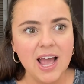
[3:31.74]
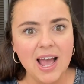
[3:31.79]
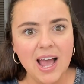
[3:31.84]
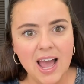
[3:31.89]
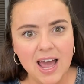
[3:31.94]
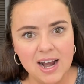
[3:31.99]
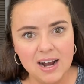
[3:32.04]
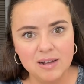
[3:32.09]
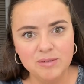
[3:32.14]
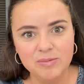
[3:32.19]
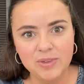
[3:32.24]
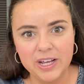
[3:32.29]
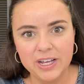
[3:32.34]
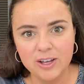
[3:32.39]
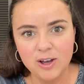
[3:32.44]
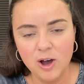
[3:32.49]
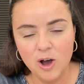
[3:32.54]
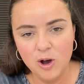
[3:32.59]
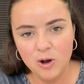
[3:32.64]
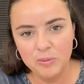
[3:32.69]
And I'm
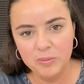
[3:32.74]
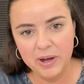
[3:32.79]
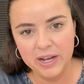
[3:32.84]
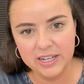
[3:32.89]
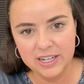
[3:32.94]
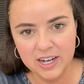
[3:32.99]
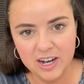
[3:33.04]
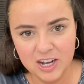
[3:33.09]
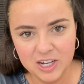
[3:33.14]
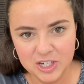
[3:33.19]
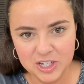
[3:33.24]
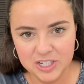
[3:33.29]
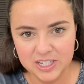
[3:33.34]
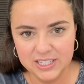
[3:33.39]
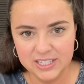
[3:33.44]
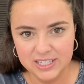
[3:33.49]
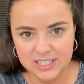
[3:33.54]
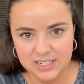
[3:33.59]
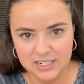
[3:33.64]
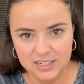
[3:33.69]
like, oh my gosh,
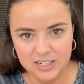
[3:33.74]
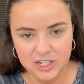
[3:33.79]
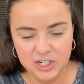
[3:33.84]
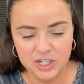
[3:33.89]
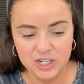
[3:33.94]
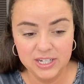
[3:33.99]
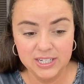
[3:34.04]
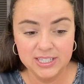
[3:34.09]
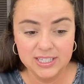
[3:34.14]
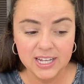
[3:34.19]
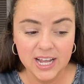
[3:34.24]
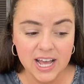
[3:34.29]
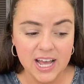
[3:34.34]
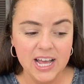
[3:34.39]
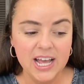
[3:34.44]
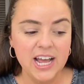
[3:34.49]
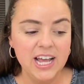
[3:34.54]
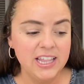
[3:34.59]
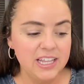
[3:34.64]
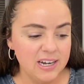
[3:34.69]
this is delicious.
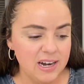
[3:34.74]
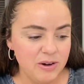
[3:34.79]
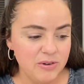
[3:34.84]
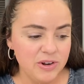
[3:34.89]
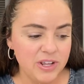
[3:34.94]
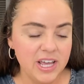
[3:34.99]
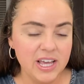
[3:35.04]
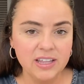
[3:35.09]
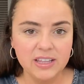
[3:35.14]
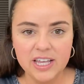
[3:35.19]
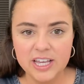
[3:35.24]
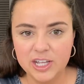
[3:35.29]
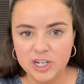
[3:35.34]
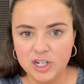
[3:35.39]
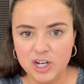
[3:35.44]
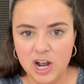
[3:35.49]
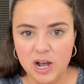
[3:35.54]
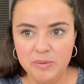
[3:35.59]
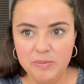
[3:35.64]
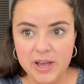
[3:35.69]
And then I would get like
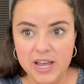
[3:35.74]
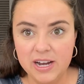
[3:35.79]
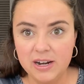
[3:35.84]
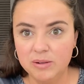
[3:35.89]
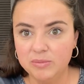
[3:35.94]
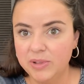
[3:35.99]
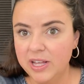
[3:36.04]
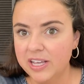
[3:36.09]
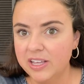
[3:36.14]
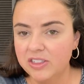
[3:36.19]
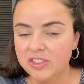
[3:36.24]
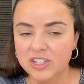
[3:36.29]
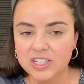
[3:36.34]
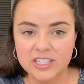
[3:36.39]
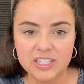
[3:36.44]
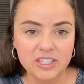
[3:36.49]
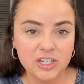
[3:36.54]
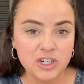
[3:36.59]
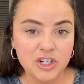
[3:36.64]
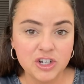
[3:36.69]
chow mein. I'm like,
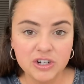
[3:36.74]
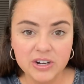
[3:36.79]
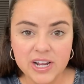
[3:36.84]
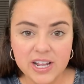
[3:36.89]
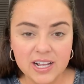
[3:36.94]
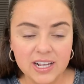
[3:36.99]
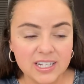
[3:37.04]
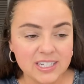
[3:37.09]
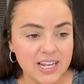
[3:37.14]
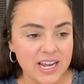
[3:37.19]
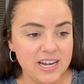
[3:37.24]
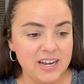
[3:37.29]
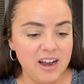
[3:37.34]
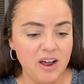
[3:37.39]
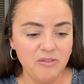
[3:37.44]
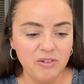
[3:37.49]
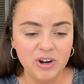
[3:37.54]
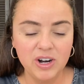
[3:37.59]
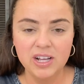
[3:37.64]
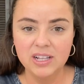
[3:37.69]
this is a treat because I
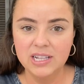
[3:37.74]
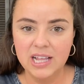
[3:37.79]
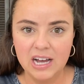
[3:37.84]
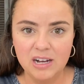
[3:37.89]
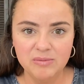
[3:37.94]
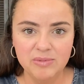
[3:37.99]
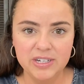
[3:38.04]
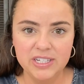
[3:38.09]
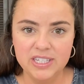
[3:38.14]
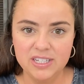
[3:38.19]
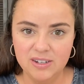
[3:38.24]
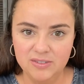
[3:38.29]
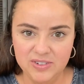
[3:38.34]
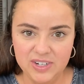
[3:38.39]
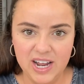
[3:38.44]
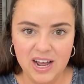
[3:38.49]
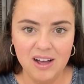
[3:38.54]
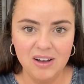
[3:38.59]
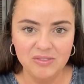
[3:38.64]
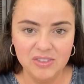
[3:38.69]
never allow myself to
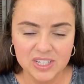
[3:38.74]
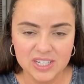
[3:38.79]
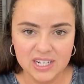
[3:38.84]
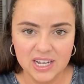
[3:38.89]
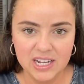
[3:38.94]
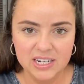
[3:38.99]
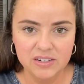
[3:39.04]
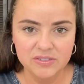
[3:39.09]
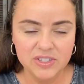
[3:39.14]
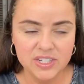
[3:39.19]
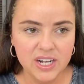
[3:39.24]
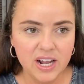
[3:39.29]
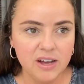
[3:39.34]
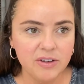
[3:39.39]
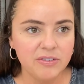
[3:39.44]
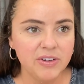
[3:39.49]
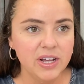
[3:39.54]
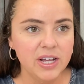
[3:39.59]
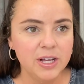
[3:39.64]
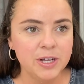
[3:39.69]
have this kind of
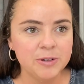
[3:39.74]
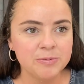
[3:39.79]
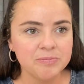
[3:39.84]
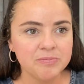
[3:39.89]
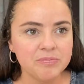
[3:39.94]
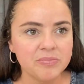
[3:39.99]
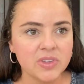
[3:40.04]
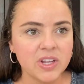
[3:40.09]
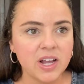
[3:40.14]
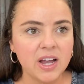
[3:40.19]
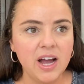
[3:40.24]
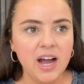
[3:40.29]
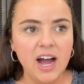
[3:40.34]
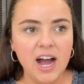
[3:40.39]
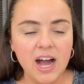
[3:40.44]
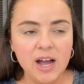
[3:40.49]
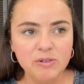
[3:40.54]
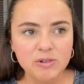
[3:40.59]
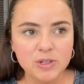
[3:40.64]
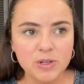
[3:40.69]
stuff.
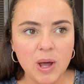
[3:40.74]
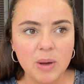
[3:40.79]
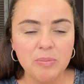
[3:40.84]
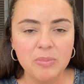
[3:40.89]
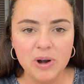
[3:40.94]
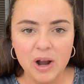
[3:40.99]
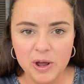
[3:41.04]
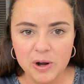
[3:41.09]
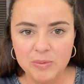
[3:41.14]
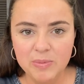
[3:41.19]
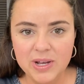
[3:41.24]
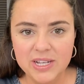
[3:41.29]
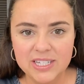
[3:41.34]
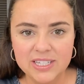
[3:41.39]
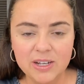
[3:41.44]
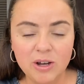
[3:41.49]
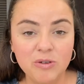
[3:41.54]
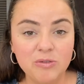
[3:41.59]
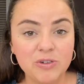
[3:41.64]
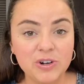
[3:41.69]
I was proud of
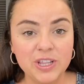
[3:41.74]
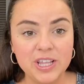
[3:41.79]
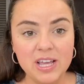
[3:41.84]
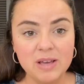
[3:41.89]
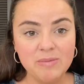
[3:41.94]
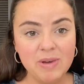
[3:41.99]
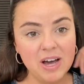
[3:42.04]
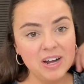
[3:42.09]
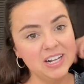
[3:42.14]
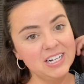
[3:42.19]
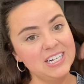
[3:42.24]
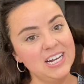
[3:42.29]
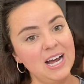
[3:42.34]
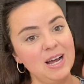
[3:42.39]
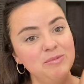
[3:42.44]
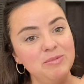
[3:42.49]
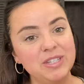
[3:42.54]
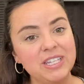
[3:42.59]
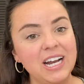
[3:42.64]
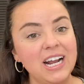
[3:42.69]
myself for the amount of
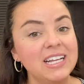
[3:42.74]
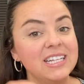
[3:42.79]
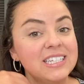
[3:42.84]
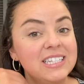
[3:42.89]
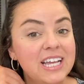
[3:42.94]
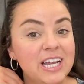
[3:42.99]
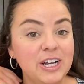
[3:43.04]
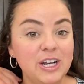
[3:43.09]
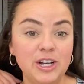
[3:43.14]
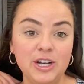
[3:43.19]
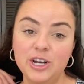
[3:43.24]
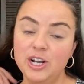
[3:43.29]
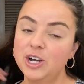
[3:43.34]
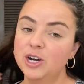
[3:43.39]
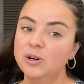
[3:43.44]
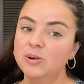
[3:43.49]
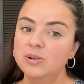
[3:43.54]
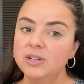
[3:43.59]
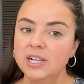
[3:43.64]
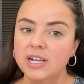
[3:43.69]
times that I said
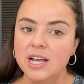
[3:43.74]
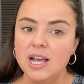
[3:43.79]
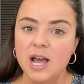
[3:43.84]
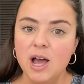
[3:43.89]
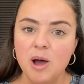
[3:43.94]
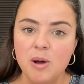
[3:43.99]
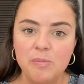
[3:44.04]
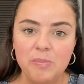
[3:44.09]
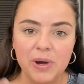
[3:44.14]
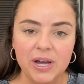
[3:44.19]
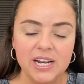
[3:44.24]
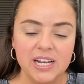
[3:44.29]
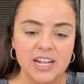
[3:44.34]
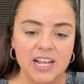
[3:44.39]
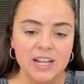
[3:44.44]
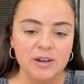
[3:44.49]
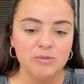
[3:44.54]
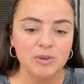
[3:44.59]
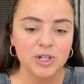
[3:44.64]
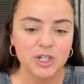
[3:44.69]
no, but
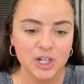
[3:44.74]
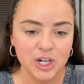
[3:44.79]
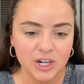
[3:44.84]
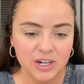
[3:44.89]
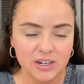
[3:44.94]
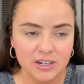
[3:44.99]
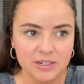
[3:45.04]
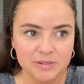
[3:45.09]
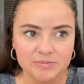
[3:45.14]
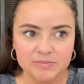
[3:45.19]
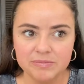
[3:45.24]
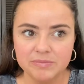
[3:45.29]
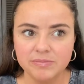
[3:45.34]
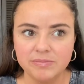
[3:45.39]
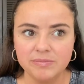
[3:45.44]
in return,